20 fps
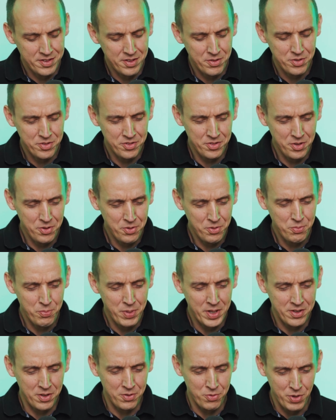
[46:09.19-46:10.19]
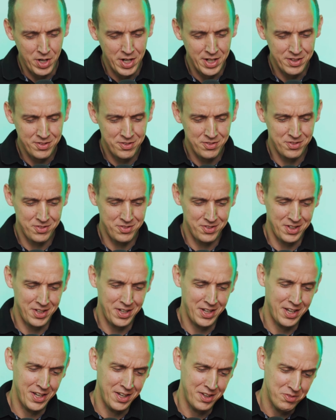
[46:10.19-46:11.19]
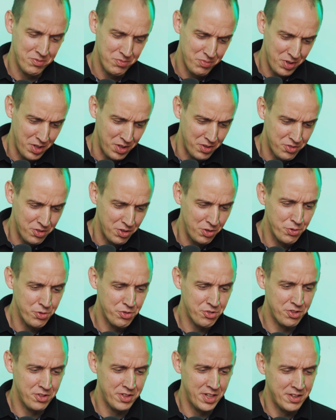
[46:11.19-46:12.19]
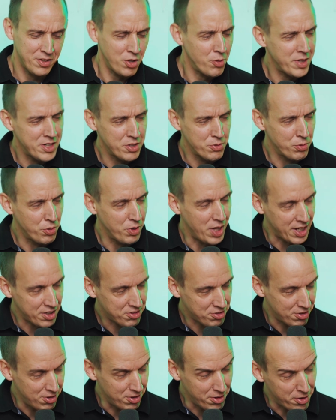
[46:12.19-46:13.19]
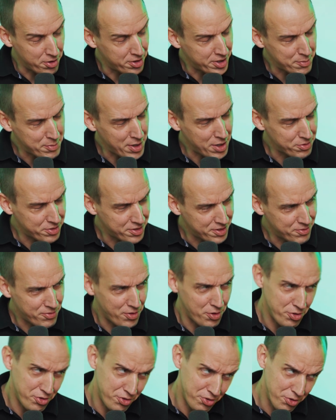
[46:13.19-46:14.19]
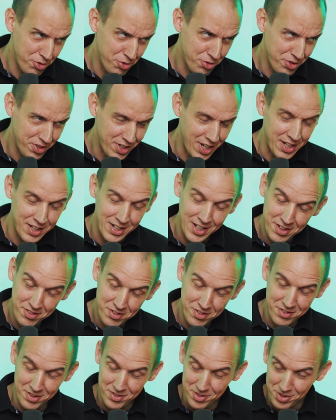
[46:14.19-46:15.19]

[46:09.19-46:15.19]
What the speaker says: There is no bet and right solution, and nobody will actually learn about it very soon unless it's a